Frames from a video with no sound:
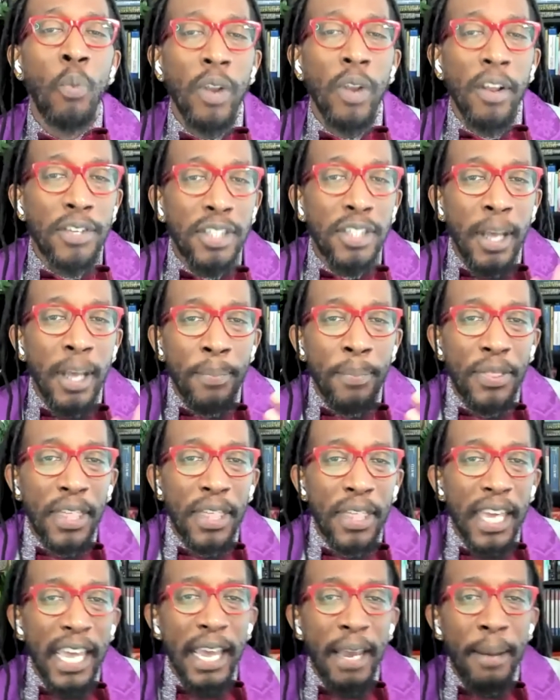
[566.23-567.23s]
What if
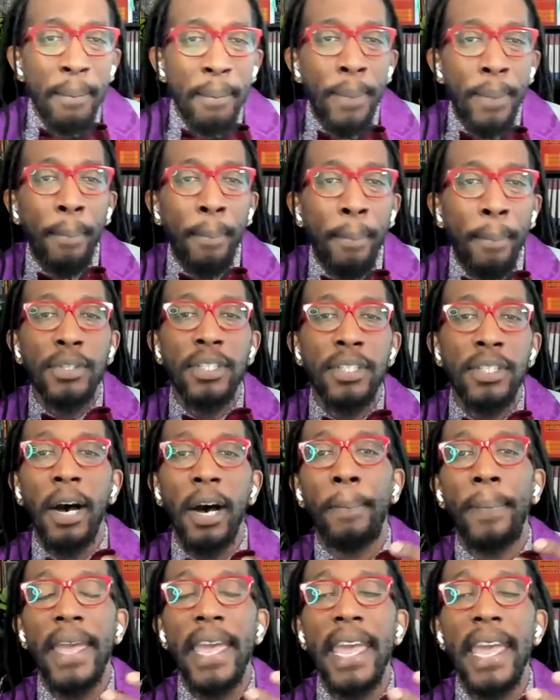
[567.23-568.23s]
something bubbles
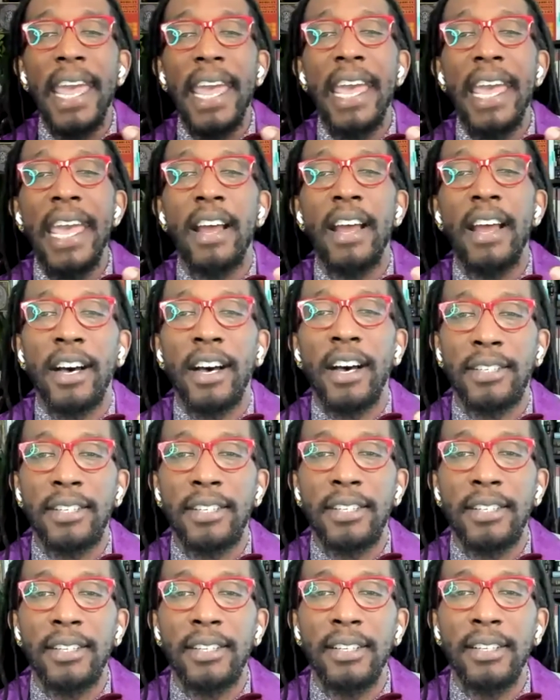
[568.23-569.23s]
up in
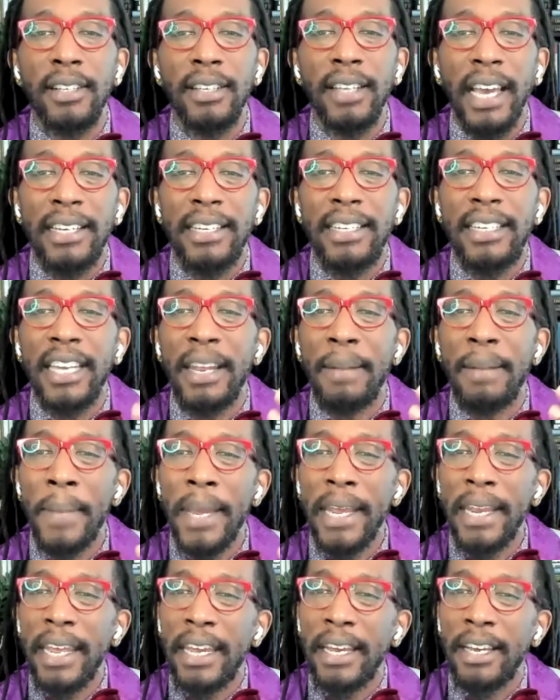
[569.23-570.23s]
us, lectin
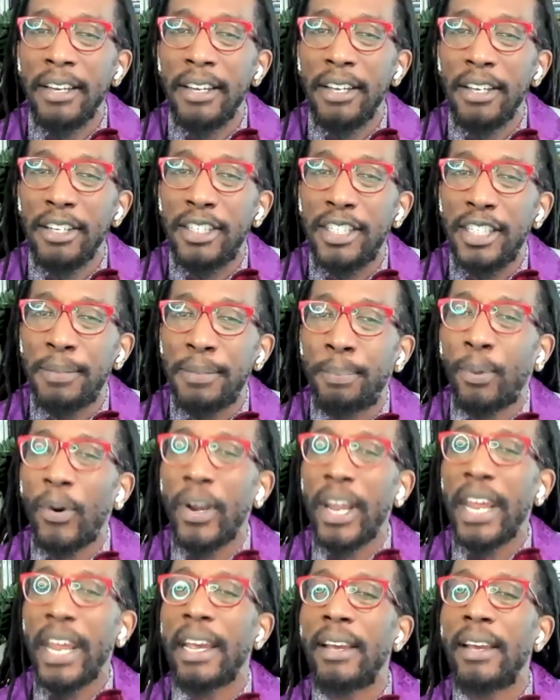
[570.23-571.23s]
meaning
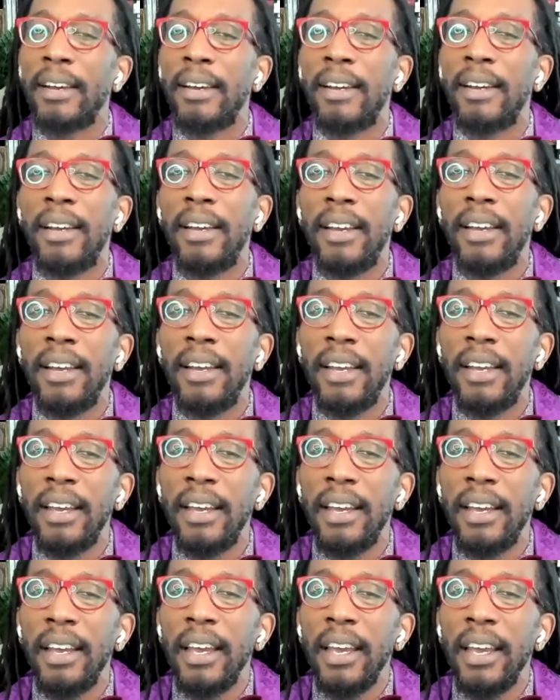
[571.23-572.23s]
spring,
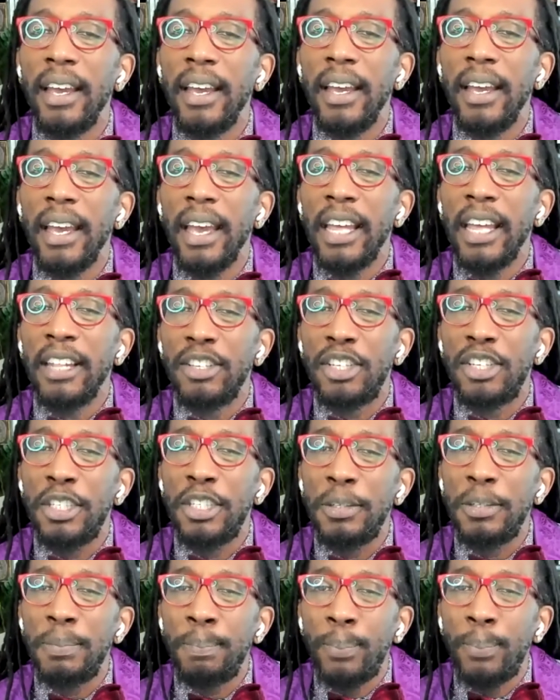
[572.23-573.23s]
and
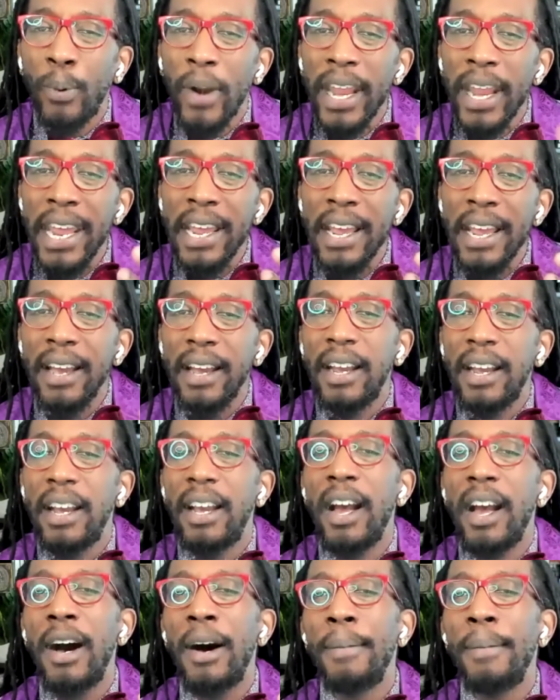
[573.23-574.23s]
spring
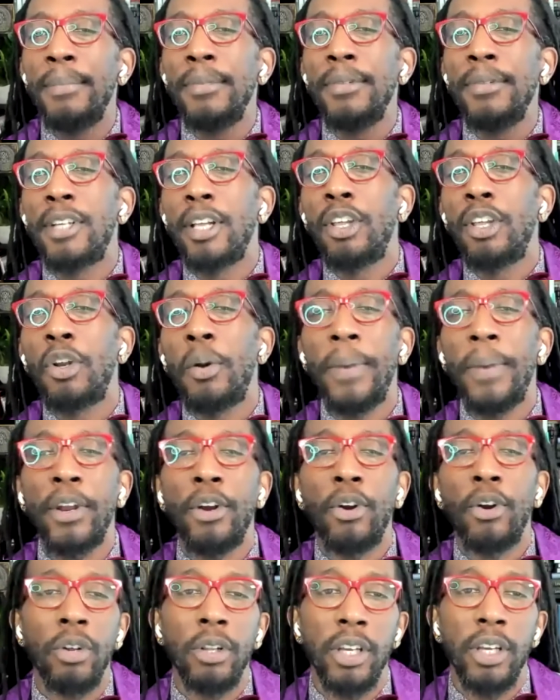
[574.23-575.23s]
comes a little
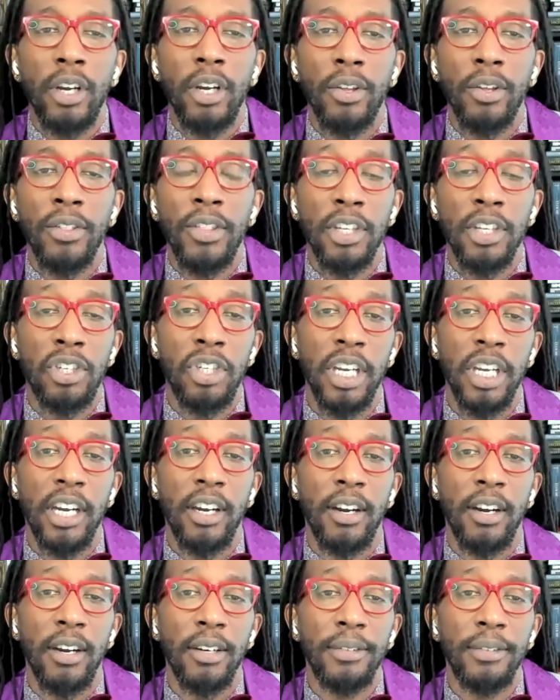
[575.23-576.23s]
bit earlier this
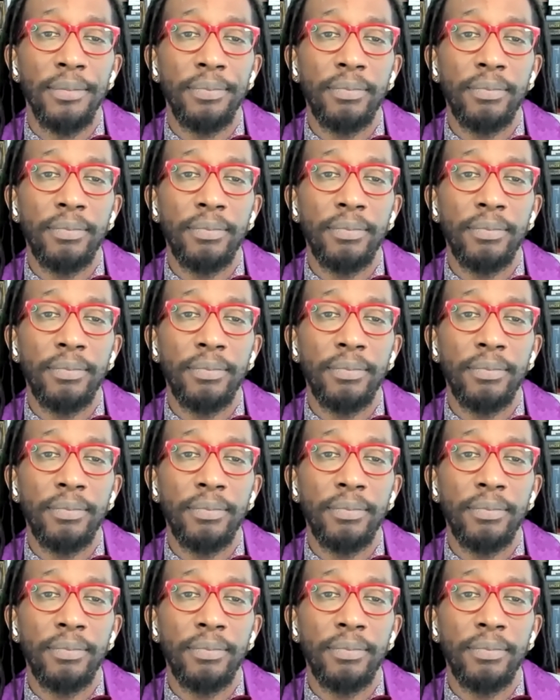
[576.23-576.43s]
year,